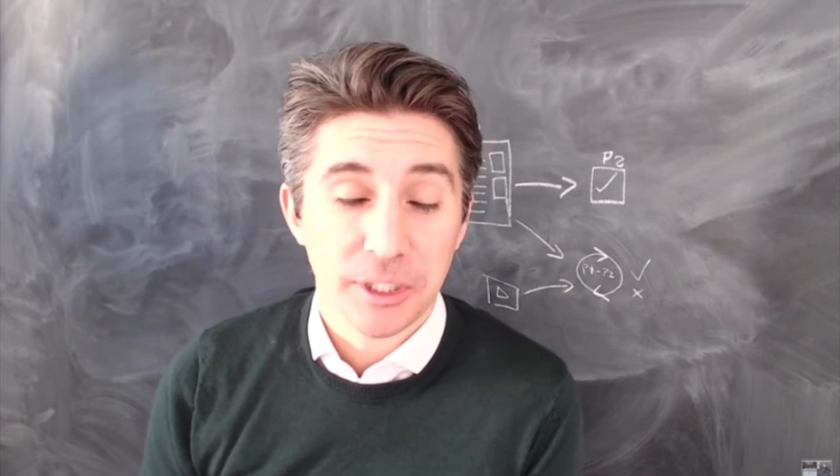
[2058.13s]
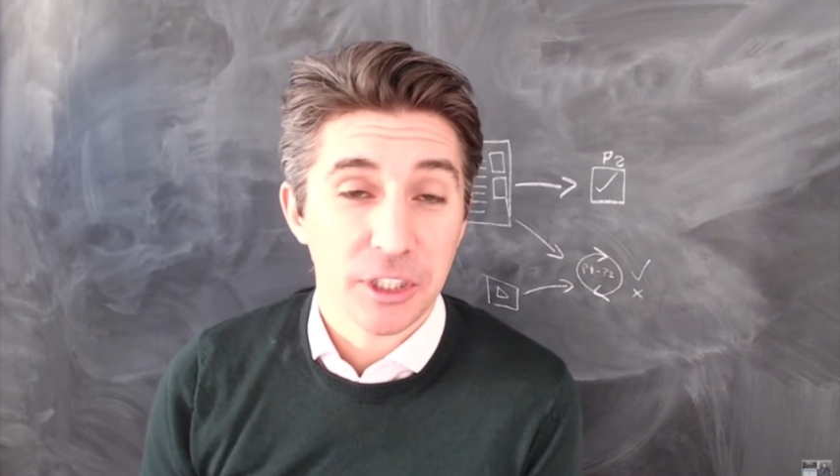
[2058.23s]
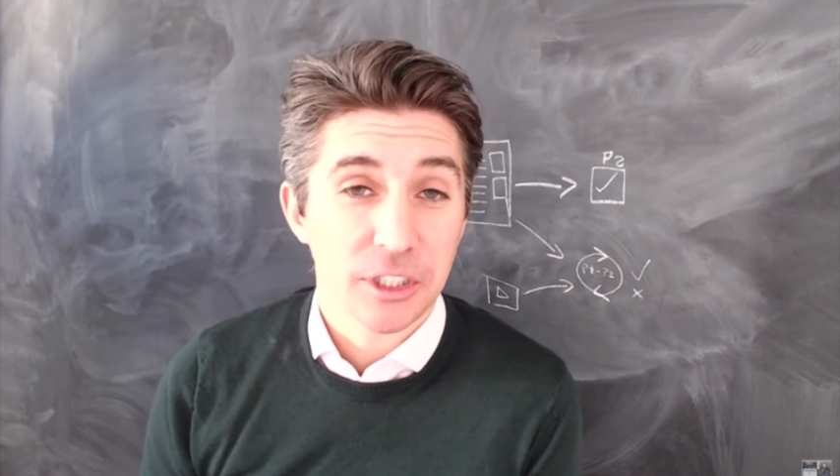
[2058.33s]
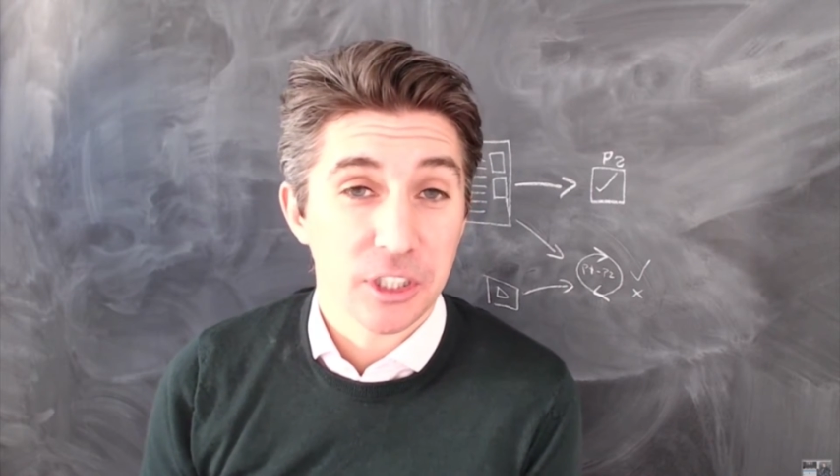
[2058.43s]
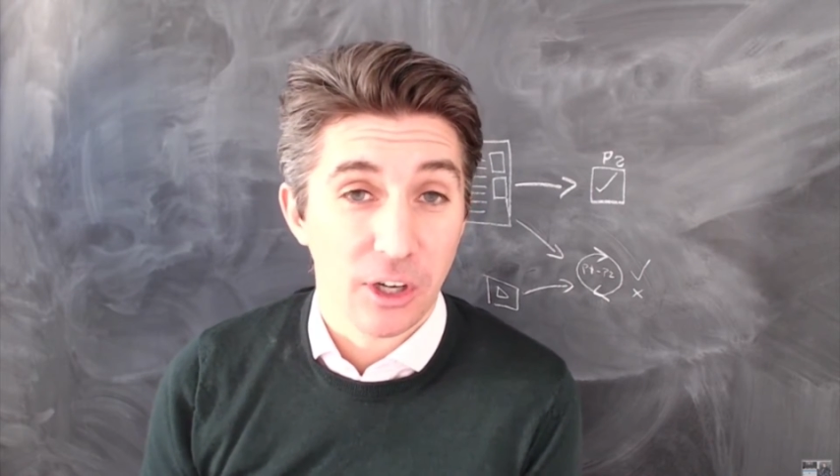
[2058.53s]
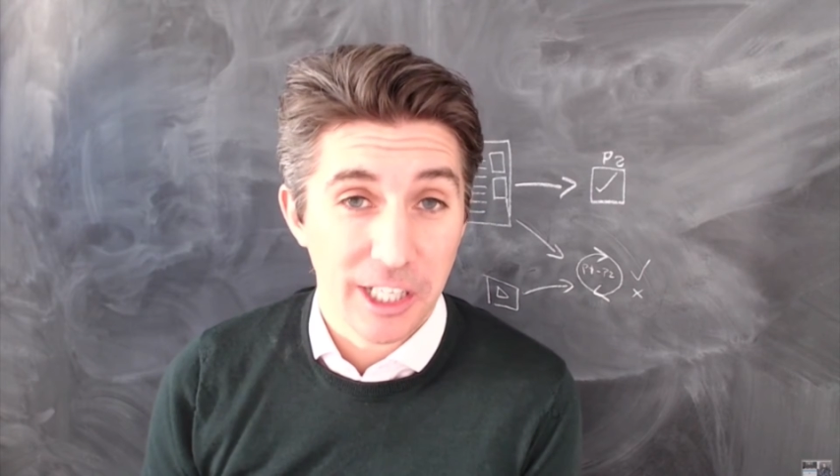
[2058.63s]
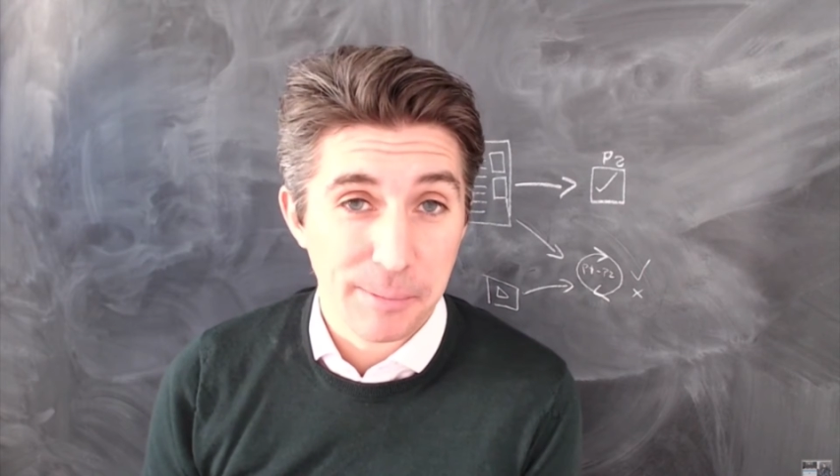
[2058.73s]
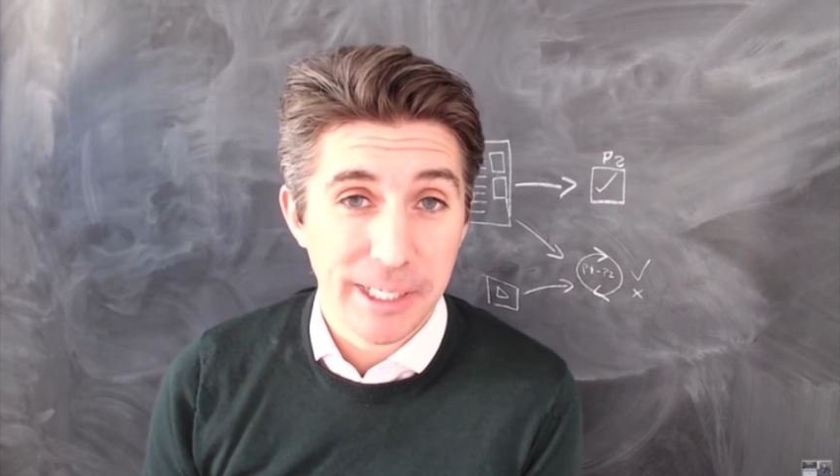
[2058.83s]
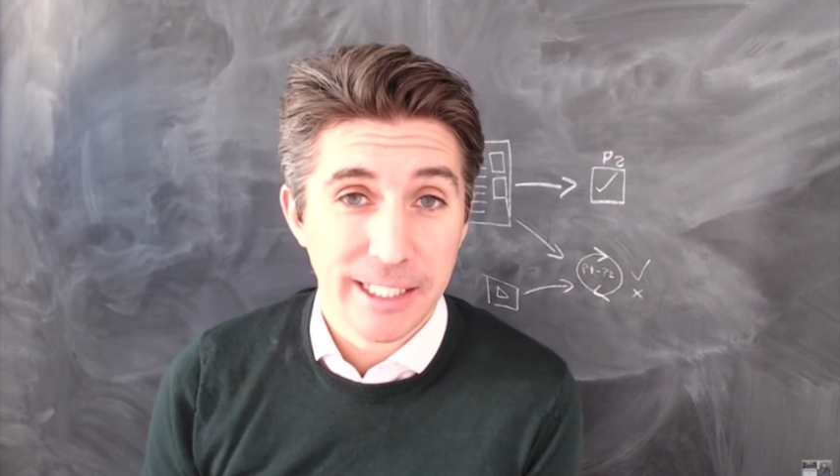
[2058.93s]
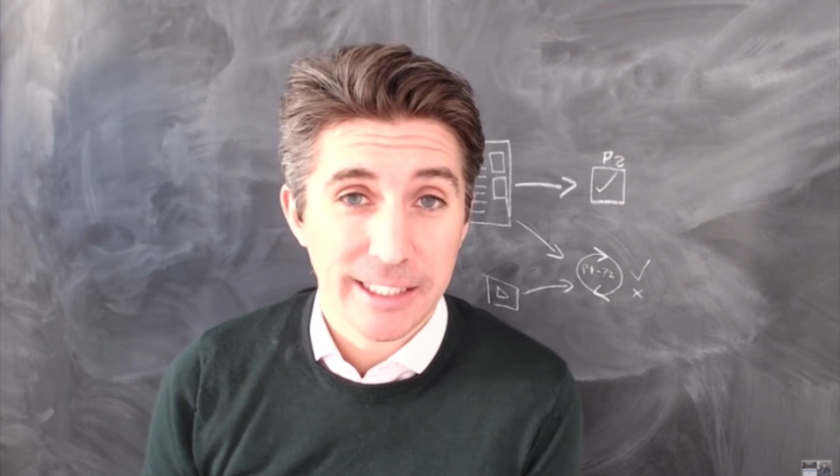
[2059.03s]
and you can start
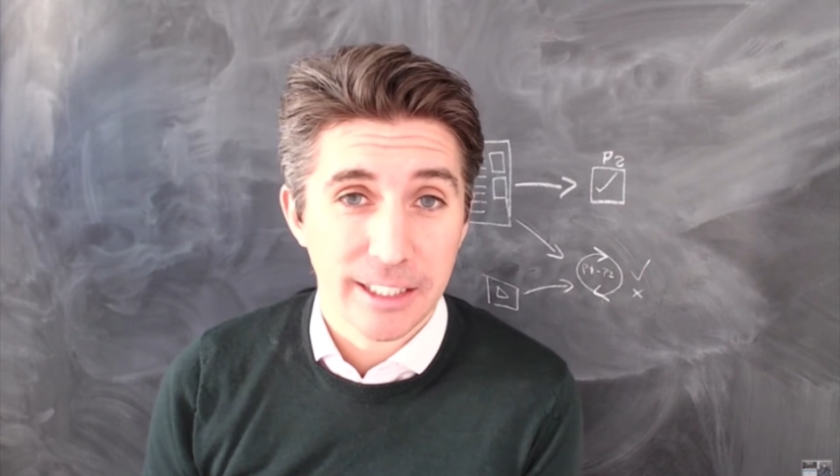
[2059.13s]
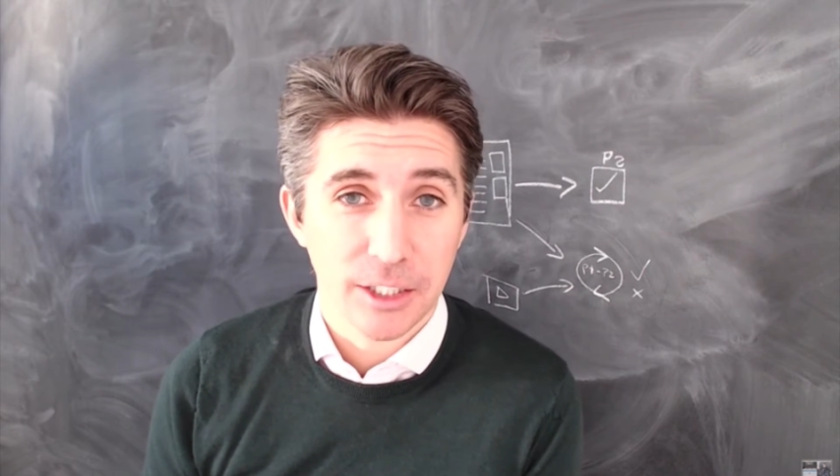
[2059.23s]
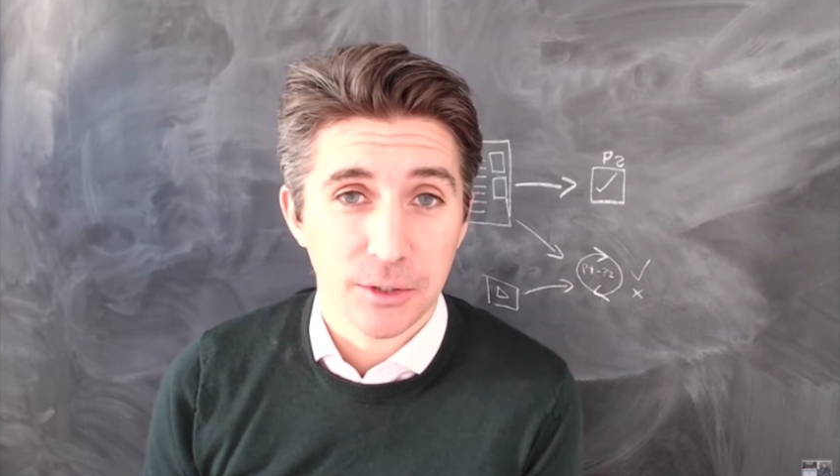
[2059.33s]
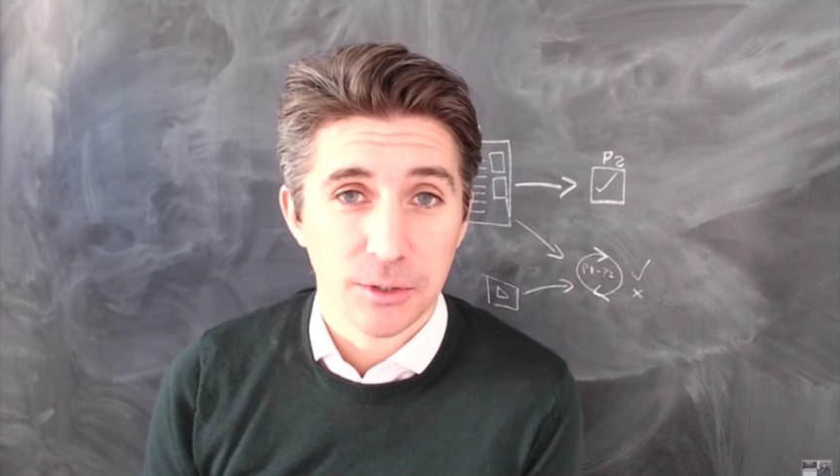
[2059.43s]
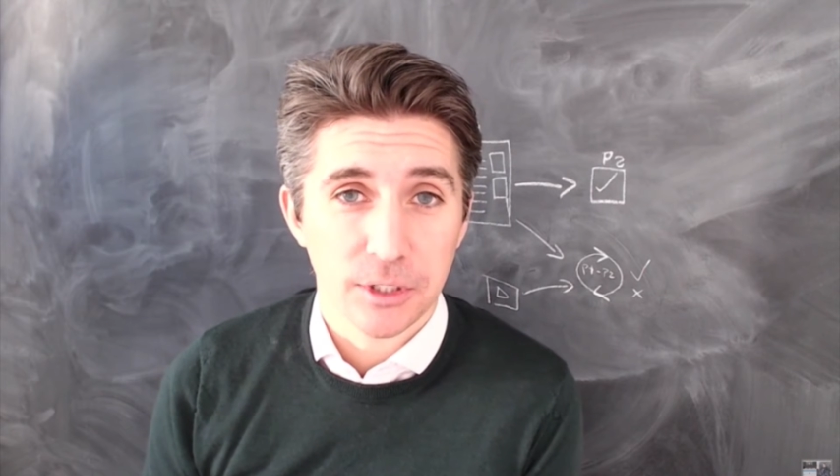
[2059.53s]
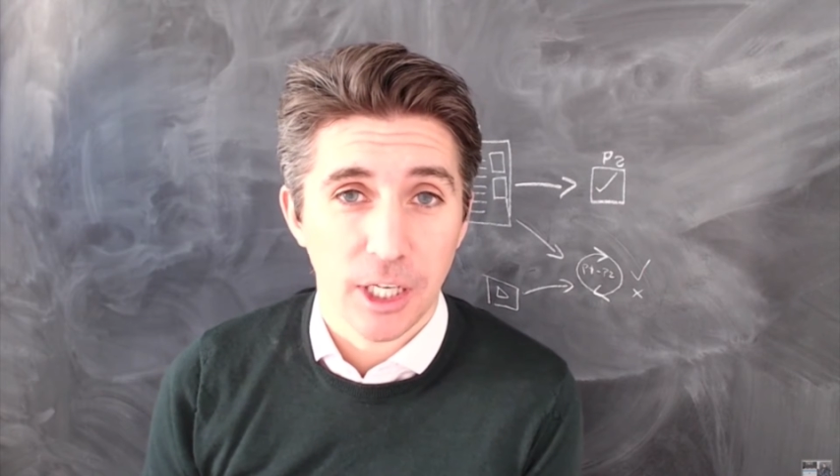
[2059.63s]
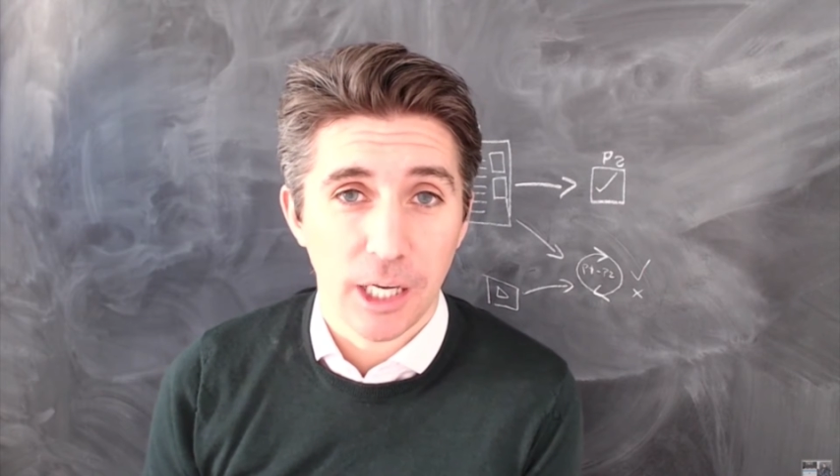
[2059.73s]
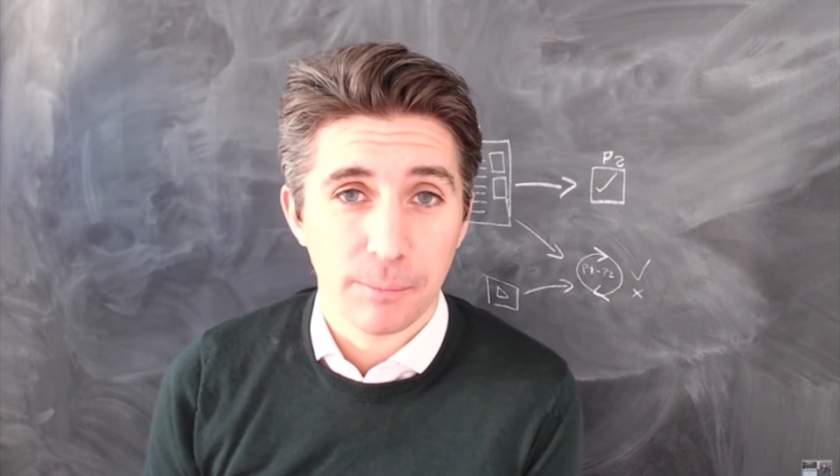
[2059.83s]
eliminating those,